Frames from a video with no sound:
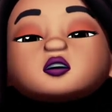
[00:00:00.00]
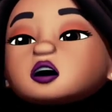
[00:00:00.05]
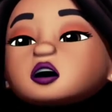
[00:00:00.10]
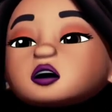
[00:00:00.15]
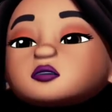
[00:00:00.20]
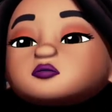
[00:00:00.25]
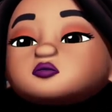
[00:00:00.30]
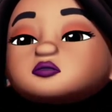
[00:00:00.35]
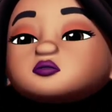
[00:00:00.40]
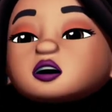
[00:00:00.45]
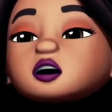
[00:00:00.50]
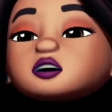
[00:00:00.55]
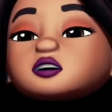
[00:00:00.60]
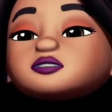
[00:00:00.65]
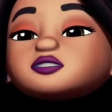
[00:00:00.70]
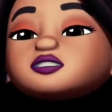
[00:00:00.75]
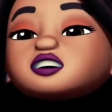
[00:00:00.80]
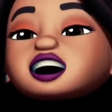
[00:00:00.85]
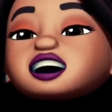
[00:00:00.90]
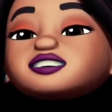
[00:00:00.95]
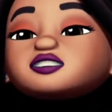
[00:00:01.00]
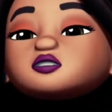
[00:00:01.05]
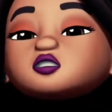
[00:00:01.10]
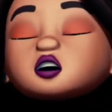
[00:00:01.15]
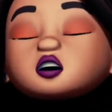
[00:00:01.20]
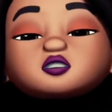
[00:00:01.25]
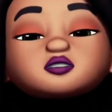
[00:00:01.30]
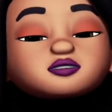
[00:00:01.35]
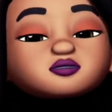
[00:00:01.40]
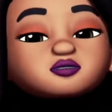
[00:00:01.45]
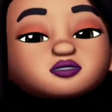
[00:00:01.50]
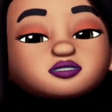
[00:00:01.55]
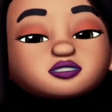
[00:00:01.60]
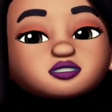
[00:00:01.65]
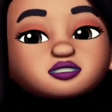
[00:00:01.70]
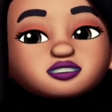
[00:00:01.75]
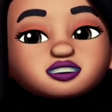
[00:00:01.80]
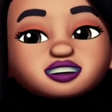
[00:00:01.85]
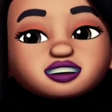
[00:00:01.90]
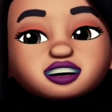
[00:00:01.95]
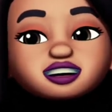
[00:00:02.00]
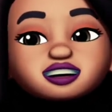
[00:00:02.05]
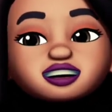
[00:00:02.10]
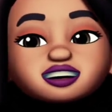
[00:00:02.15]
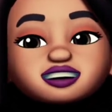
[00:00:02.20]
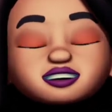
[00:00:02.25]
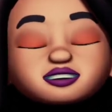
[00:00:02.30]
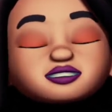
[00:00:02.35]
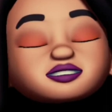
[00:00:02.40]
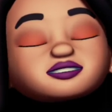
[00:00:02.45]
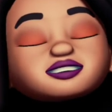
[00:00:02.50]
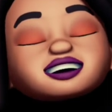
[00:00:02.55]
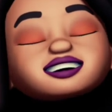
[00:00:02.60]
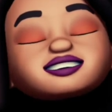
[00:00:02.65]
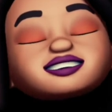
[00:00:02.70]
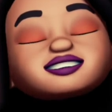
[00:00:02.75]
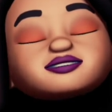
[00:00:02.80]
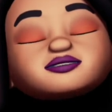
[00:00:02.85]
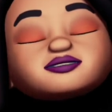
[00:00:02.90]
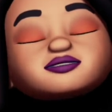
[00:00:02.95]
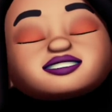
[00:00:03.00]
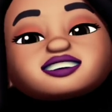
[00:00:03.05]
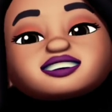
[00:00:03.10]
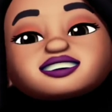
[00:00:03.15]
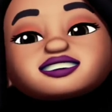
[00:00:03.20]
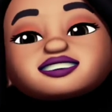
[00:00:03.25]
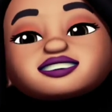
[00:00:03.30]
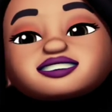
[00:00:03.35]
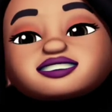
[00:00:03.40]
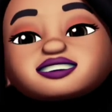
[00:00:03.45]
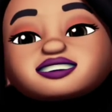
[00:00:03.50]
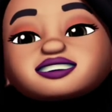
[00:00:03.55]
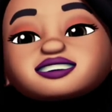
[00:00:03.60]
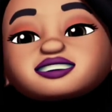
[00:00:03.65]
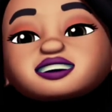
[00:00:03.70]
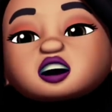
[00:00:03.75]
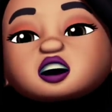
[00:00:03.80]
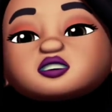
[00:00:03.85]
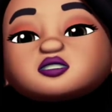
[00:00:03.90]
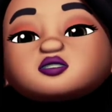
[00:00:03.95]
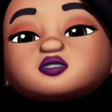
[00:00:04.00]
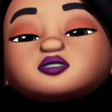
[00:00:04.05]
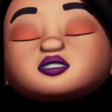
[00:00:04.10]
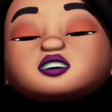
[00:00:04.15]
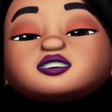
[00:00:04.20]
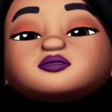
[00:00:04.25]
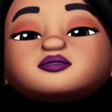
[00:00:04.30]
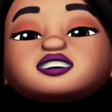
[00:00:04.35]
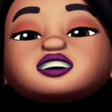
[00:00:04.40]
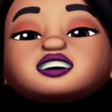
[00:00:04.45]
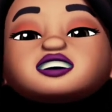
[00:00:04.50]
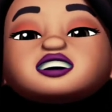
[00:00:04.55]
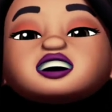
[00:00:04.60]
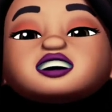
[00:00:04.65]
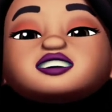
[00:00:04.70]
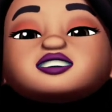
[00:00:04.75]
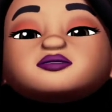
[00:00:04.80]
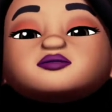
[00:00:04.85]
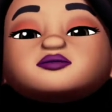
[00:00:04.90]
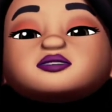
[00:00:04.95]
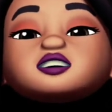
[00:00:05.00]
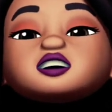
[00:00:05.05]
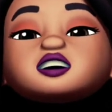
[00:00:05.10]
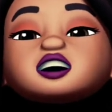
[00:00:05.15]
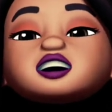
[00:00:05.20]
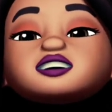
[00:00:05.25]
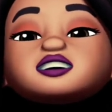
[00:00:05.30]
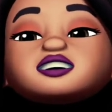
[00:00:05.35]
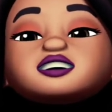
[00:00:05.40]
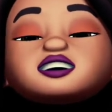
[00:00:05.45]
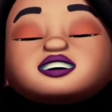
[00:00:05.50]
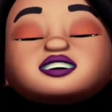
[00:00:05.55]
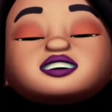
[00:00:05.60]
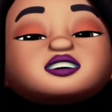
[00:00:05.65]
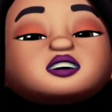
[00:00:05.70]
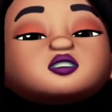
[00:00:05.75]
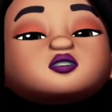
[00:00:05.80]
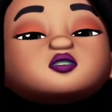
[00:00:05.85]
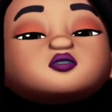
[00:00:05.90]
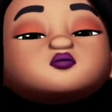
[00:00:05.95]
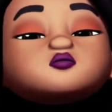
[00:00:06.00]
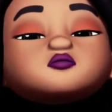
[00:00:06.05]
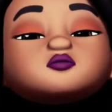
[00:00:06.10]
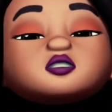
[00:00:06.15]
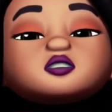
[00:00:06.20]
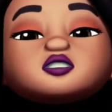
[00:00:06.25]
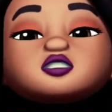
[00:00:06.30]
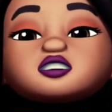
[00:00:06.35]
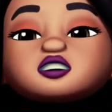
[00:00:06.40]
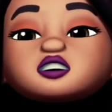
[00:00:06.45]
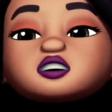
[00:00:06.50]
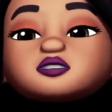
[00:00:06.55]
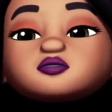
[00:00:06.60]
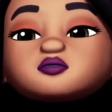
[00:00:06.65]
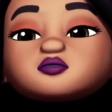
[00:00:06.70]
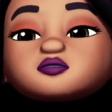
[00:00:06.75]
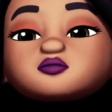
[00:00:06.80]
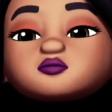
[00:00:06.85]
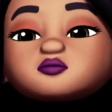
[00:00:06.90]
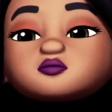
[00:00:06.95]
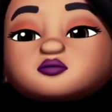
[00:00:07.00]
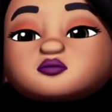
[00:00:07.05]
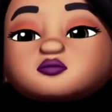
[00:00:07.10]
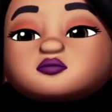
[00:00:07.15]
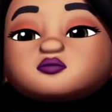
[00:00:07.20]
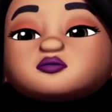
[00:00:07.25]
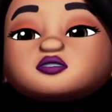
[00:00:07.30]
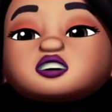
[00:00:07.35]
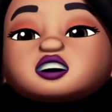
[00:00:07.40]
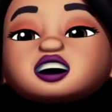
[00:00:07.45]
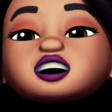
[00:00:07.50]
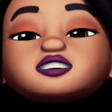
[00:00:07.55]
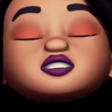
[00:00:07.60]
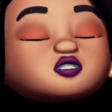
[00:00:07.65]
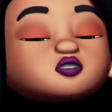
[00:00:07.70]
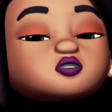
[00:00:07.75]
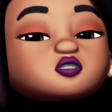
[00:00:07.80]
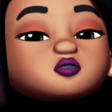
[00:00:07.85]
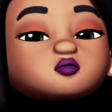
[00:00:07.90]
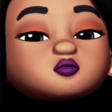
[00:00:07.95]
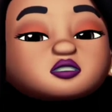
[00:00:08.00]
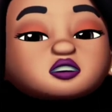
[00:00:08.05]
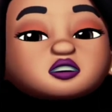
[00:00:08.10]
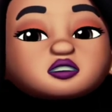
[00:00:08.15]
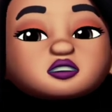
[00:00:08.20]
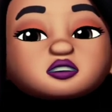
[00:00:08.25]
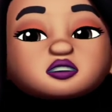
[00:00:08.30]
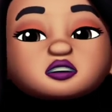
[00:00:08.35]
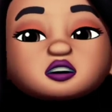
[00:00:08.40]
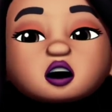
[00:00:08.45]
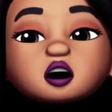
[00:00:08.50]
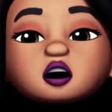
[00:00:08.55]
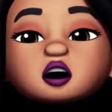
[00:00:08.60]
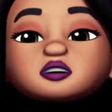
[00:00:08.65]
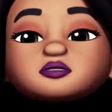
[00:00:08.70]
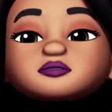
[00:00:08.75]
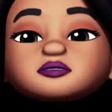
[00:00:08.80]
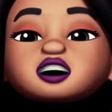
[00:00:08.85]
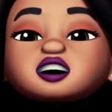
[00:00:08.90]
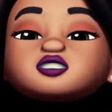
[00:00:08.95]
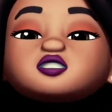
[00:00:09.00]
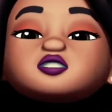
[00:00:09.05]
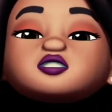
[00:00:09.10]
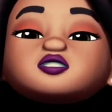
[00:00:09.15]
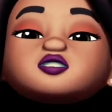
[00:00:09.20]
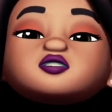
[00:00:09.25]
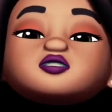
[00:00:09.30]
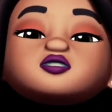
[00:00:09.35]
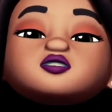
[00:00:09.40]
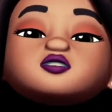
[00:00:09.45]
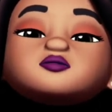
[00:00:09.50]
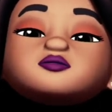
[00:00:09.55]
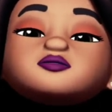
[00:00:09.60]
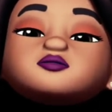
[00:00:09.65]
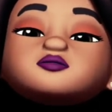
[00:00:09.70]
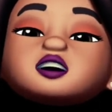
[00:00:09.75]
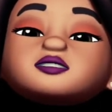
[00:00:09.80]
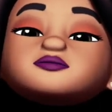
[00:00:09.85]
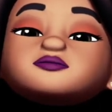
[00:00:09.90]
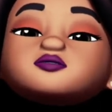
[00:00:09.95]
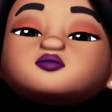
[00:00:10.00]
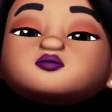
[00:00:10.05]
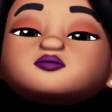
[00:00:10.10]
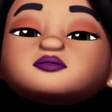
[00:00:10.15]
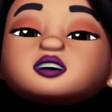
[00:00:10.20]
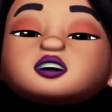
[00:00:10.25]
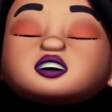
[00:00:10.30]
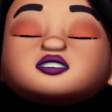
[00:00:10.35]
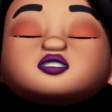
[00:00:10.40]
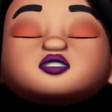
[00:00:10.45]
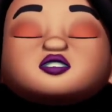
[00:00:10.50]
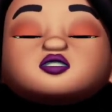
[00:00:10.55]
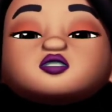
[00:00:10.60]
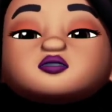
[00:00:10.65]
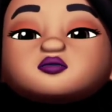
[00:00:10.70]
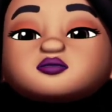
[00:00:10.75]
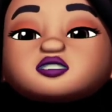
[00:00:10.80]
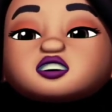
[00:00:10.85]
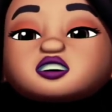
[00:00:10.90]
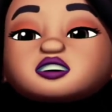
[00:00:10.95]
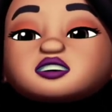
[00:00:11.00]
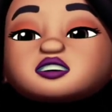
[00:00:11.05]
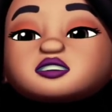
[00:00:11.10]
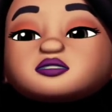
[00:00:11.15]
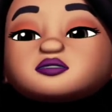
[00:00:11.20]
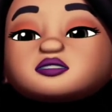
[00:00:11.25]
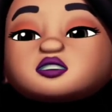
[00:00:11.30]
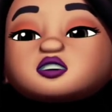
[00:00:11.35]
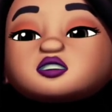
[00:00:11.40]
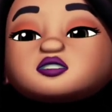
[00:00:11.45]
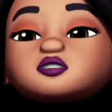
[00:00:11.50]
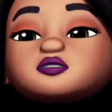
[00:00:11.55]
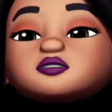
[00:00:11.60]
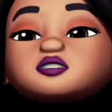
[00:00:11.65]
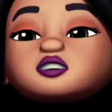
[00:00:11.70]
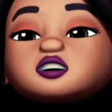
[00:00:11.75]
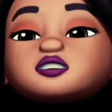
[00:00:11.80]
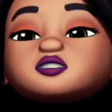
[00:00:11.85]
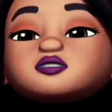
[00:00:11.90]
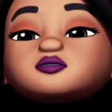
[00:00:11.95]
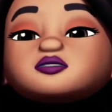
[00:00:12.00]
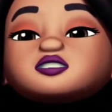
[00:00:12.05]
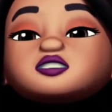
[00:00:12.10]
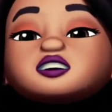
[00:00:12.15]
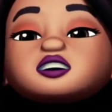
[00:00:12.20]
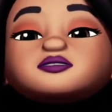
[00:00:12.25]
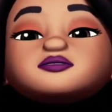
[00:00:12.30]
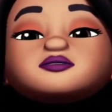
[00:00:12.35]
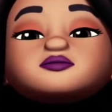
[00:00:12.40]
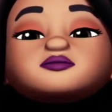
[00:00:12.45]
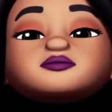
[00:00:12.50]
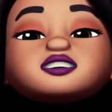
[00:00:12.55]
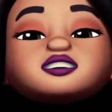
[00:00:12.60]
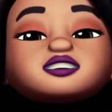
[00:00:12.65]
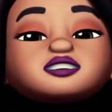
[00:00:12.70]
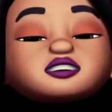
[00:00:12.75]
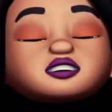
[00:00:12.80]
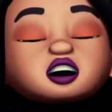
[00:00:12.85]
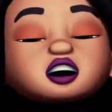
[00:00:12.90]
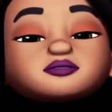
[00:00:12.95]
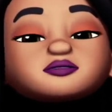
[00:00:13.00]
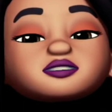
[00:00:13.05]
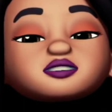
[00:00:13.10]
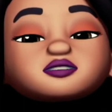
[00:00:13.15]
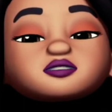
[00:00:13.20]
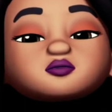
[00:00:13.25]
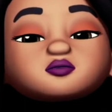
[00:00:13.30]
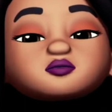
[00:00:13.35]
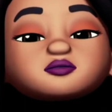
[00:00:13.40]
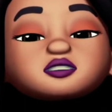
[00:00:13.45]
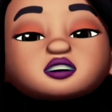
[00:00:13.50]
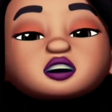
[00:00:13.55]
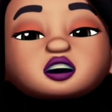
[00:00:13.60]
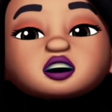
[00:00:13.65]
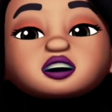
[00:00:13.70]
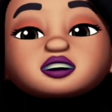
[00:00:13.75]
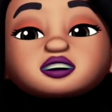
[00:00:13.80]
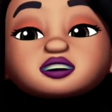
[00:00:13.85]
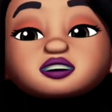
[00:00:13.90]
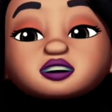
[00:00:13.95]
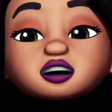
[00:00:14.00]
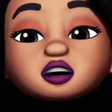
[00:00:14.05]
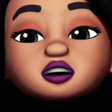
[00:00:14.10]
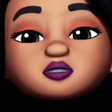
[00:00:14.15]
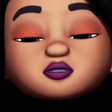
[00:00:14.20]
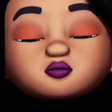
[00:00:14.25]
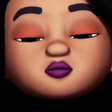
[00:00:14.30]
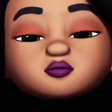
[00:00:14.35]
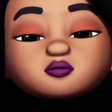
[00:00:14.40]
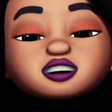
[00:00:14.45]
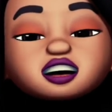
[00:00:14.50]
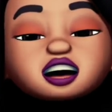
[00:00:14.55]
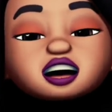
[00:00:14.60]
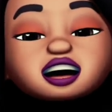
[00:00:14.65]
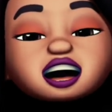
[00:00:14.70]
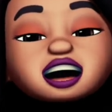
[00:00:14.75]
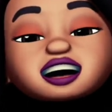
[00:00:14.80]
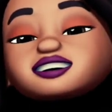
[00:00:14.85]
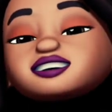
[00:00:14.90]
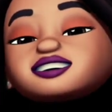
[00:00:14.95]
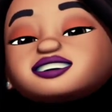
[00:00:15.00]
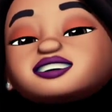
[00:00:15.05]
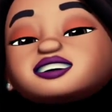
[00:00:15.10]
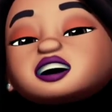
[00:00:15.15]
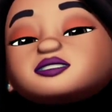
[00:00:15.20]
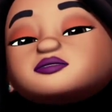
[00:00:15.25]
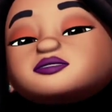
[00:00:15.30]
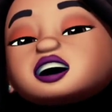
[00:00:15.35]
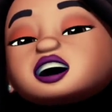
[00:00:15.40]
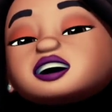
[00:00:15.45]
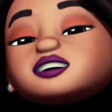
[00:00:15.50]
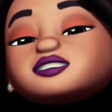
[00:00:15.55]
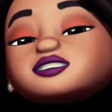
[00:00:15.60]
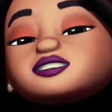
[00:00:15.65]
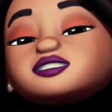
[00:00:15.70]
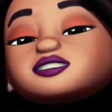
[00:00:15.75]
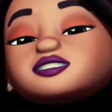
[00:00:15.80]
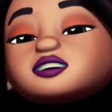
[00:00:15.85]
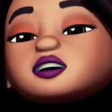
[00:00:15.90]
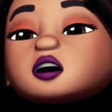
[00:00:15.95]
Well, that's all for today. Thank you for listening. Join me next week as I tell you more tales from Moonlight Stories. Make sure you subscribe to my YouTube channel so that you never miss an episode. Say gobe and stay blessed.